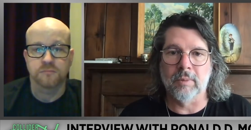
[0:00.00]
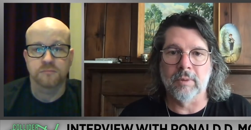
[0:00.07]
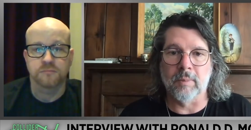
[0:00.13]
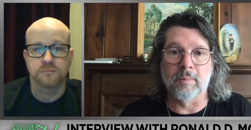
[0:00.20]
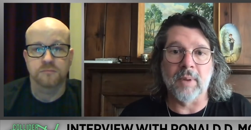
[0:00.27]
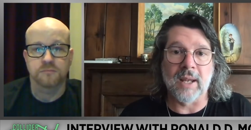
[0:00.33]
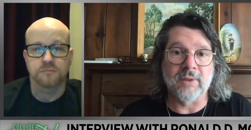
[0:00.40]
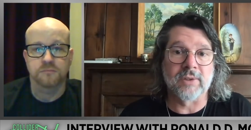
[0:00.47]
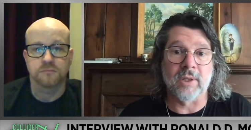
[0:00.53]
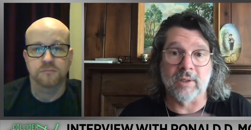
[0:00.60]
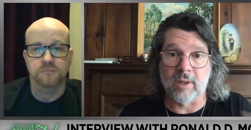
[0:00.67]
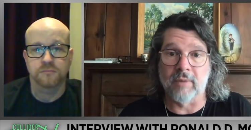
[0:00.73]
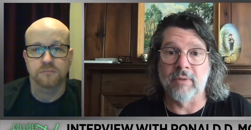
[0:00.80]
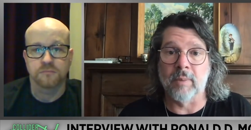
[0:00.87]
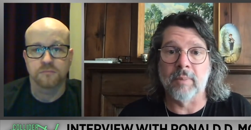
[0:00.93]
Speaker 1: the
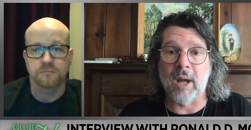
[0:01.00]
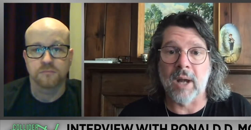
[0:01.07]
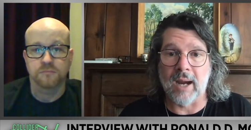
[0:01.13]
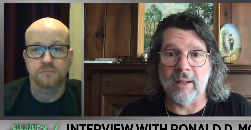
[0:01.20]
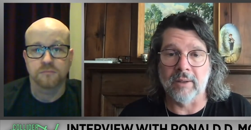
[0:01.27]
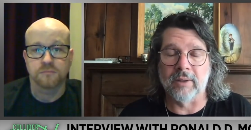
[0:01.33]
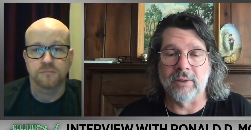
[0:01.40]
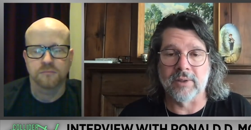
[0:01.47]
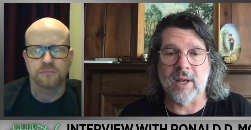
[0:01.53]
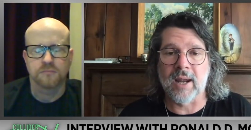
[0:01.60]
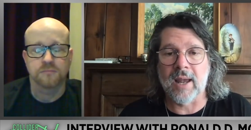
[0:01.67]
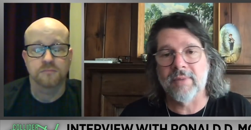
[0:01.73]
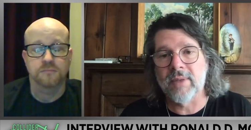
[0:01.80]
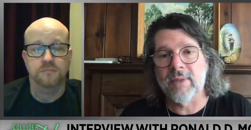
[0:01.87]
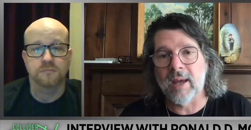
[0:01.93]
basic of the pilot, because
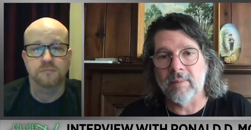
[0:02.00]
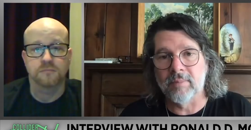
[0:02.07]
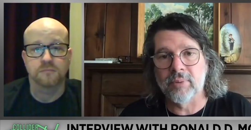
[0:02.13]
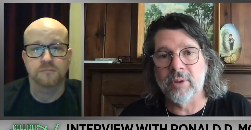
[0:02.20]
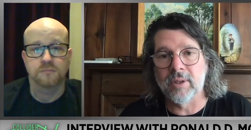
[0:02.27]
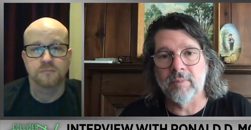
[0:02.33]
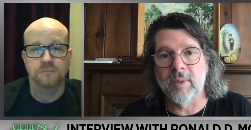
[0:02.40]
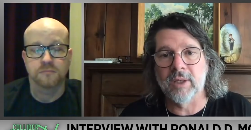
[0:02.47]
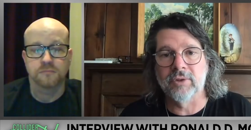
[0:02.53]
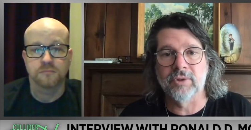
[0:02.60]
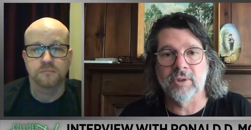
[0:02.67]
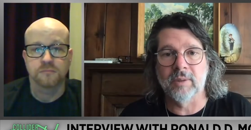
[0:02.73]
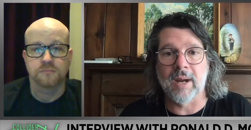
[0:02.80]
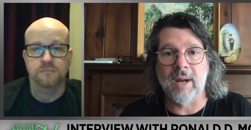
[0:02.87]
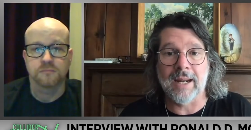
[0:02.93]
I had that pretty
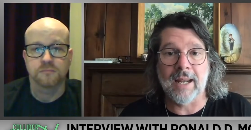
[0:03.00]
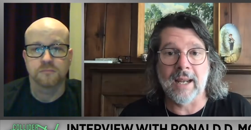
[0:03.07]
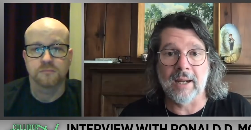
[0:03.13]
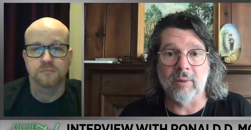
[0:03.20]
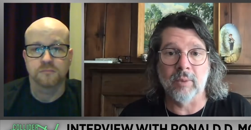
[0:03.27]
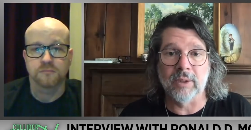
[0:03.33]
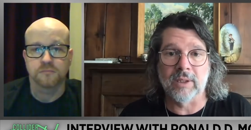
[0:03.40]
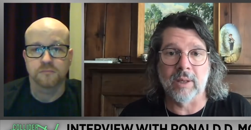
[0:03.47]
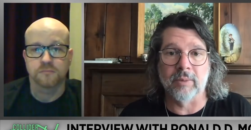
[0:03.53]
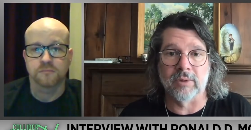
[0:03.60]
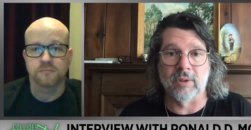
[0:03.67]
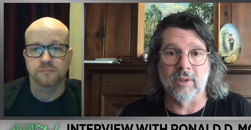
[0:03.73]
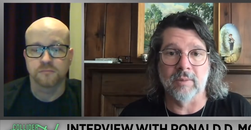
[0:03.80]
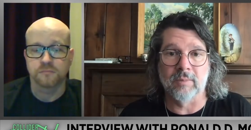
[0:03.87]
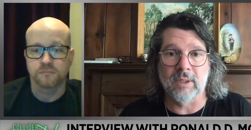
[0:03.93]
much in my head, what that
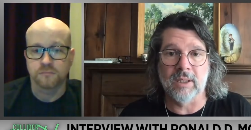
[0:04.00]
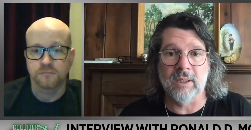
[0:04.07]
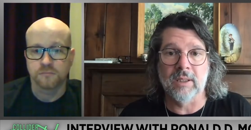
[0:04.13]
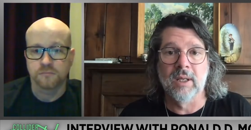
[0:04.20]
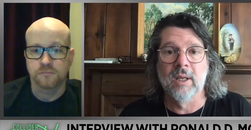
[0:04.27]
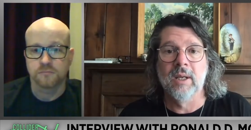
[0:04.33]
was going to be.